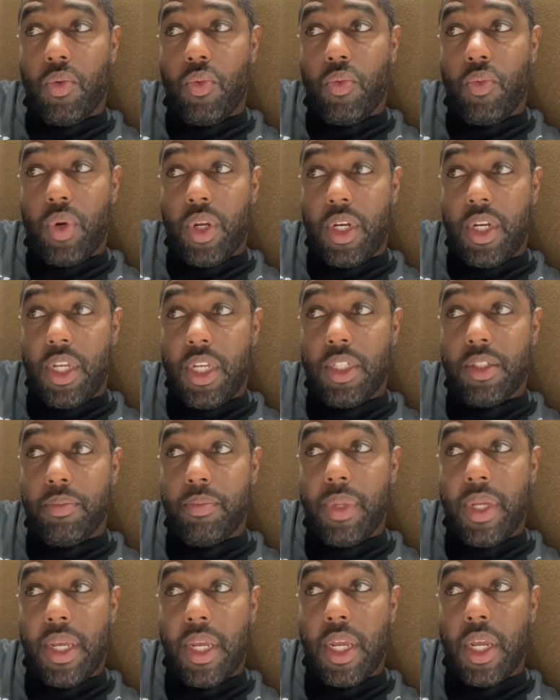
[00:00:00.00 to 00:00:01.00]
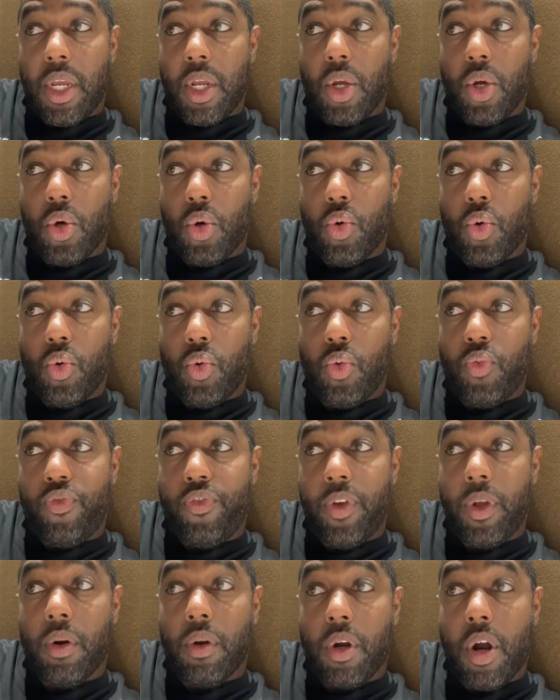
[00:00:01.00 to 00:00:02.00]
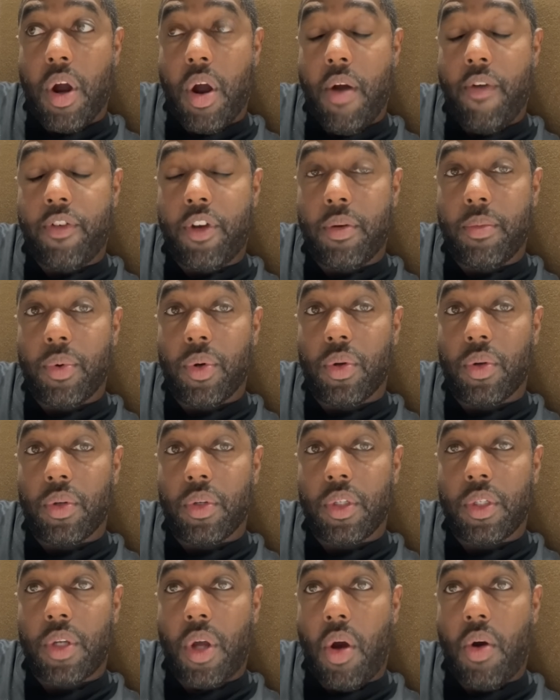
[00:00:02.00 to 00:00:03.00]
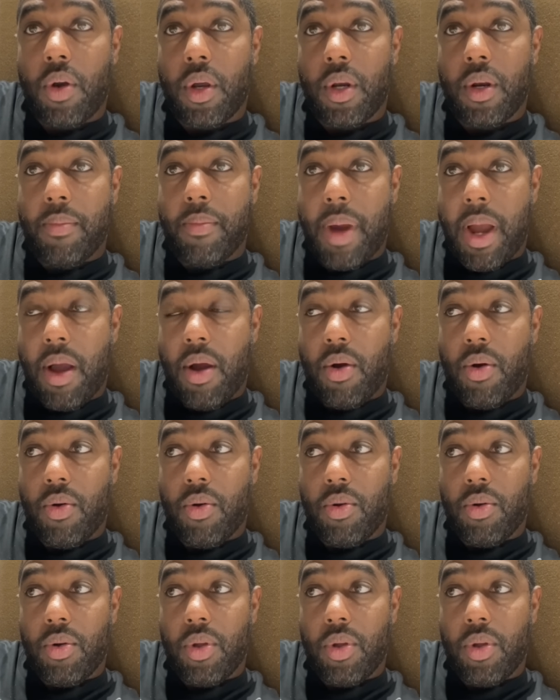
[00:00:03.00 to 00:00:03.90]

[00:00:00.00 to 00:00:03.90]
with these men who feel comfortable talking about